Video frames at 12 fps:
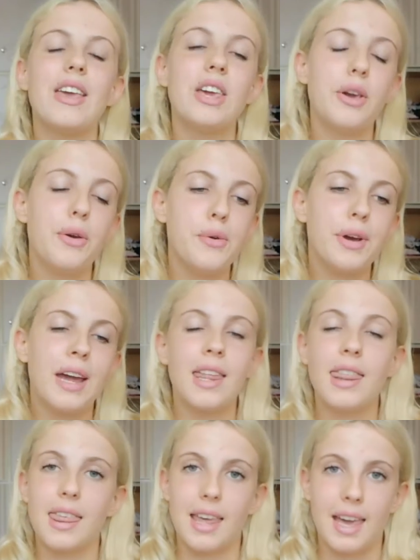you
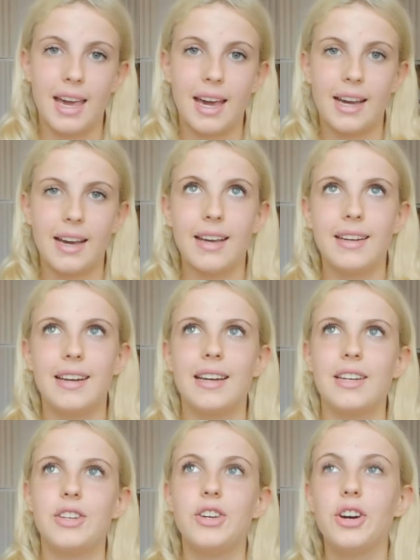can think
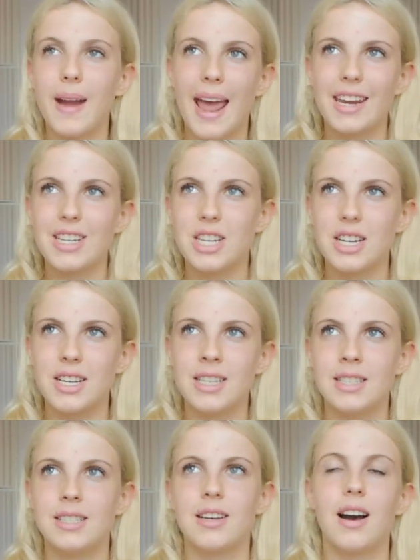that your
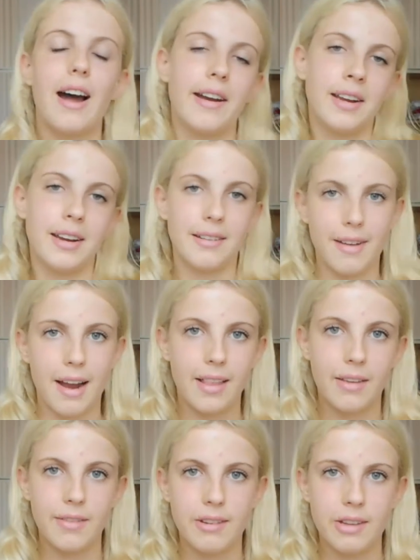actions are
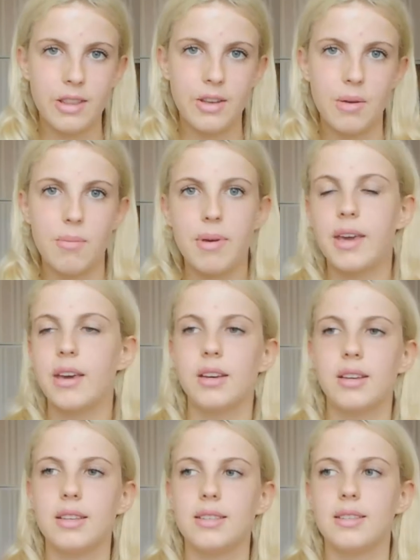irrelevant
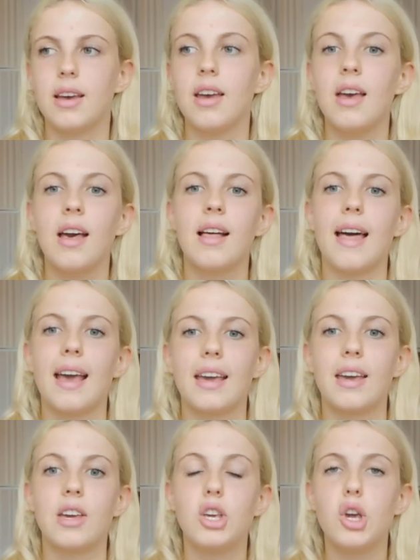because like
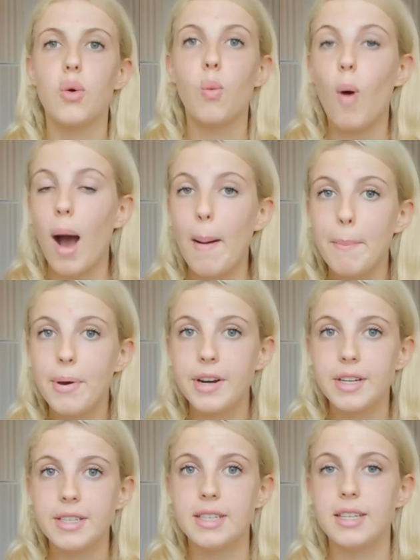you're one
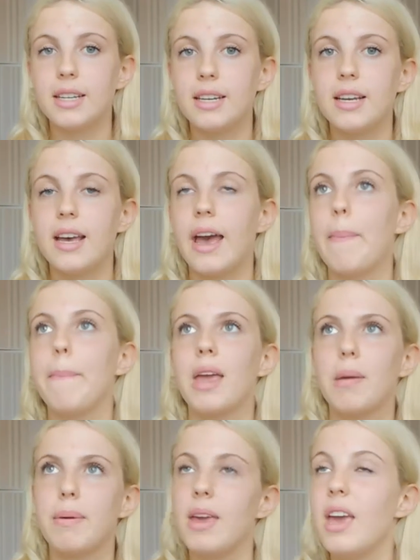person and
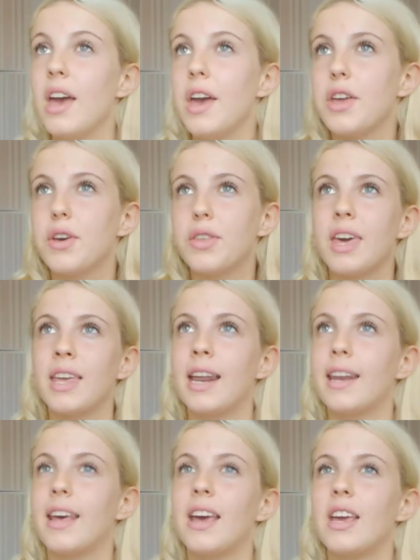maybe you think
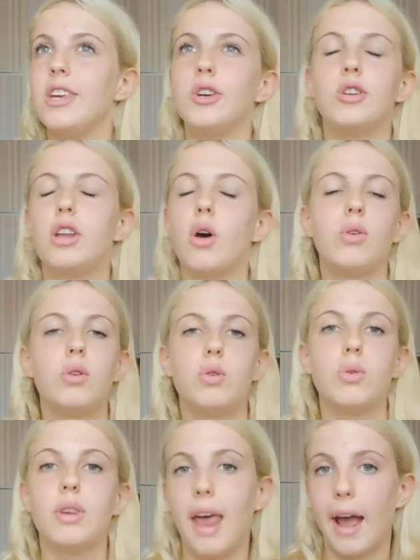that you don't do
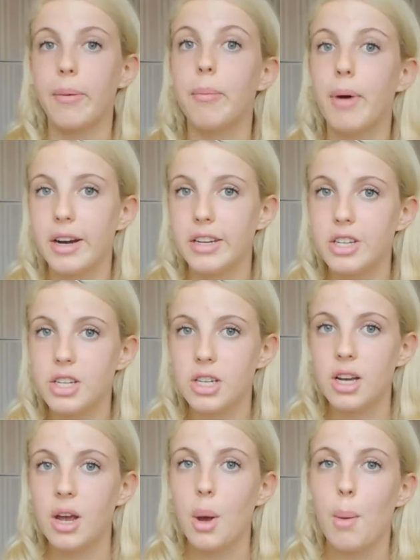that much,
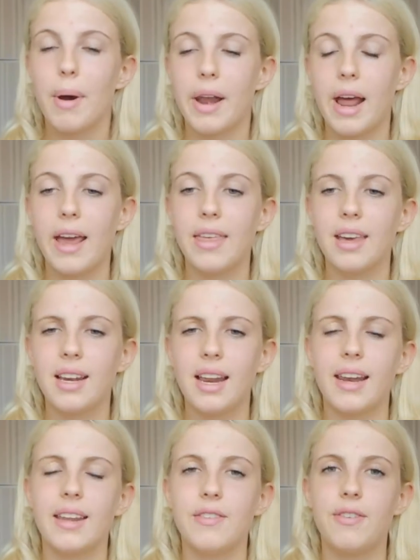but I think
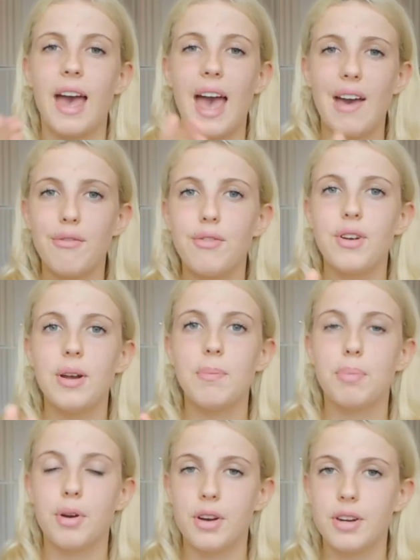that if every
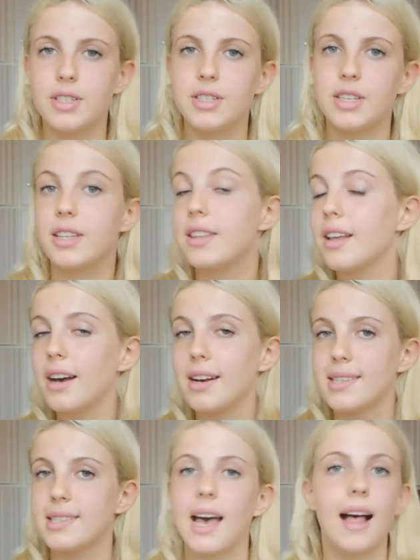person
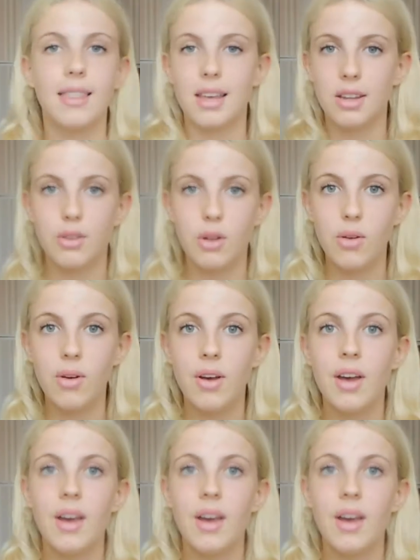does a little,